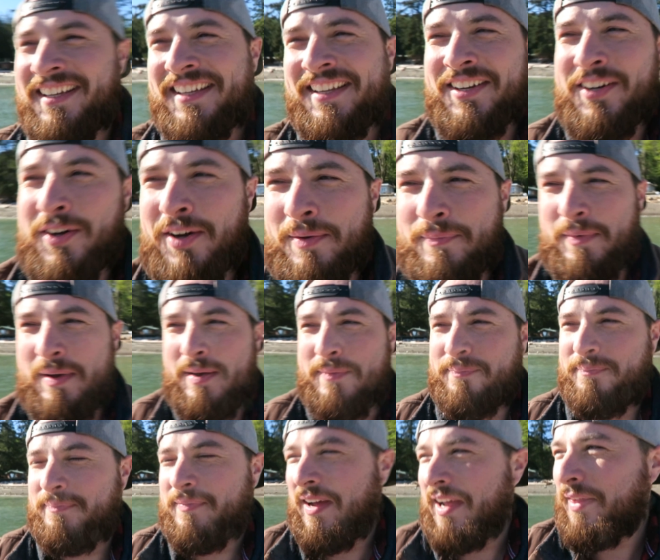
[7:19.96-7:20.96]
you know, I'm,
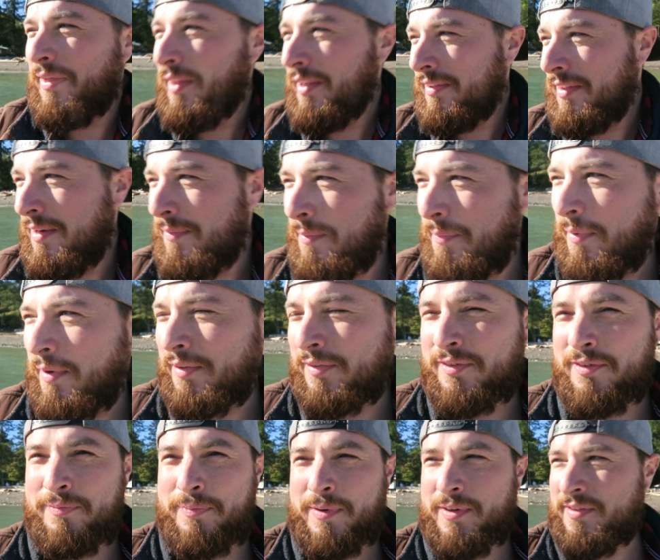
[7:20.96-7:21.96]
I'm, I think that I'm a
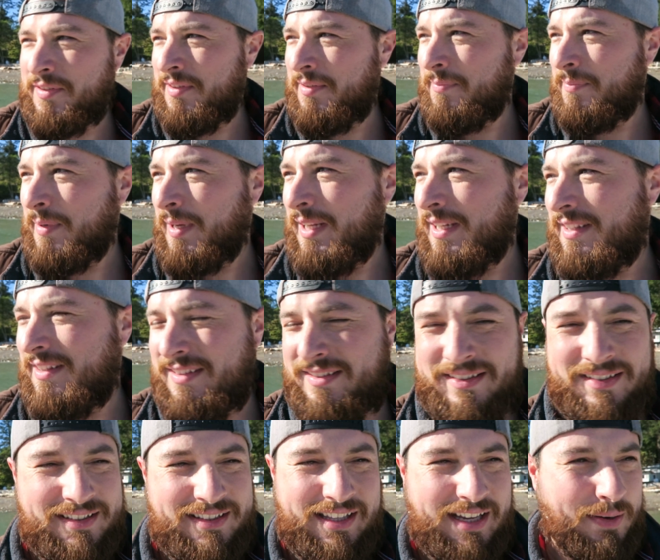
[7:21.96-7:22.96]
positive person, but
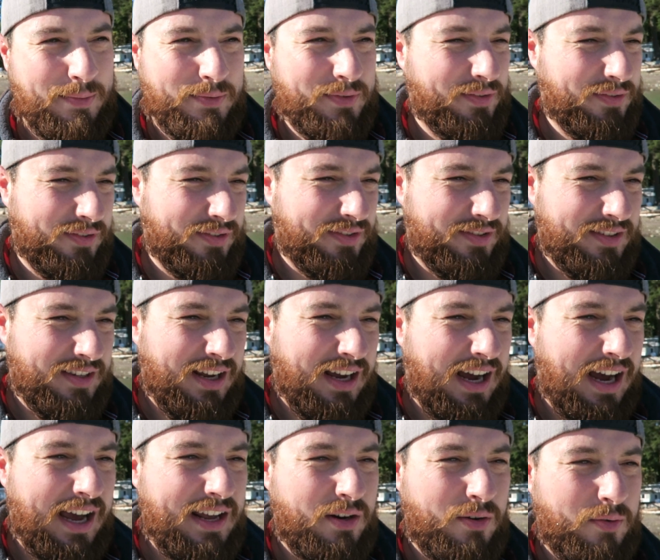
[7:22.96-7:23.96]
that was,
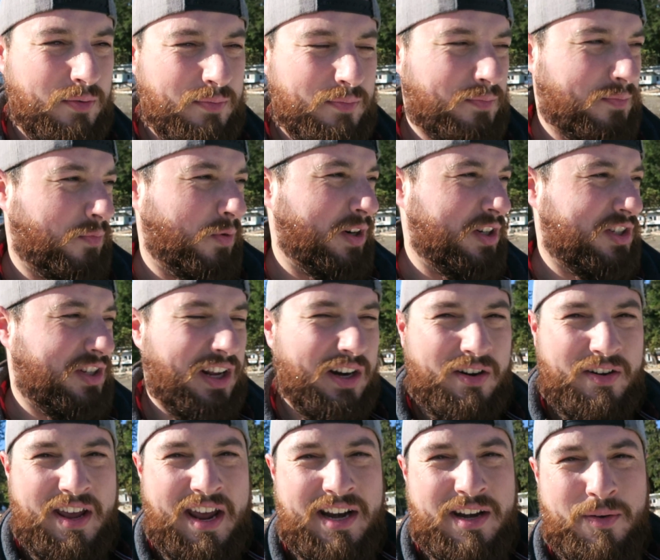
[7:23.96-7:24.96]
I don't wish that
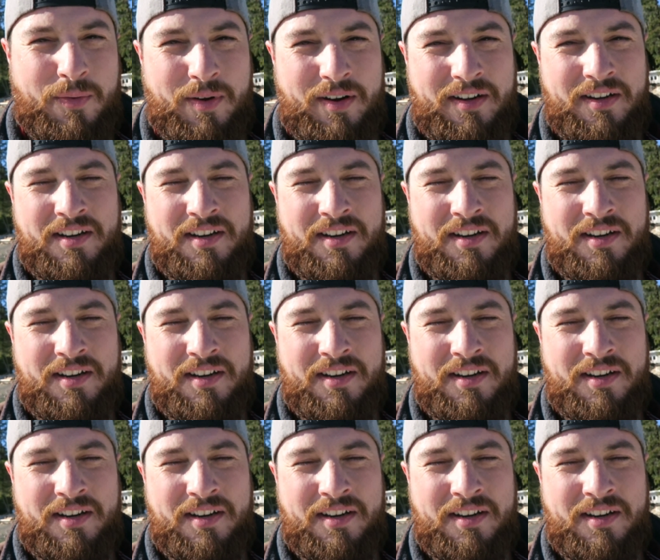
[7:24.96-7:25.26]
on anyone.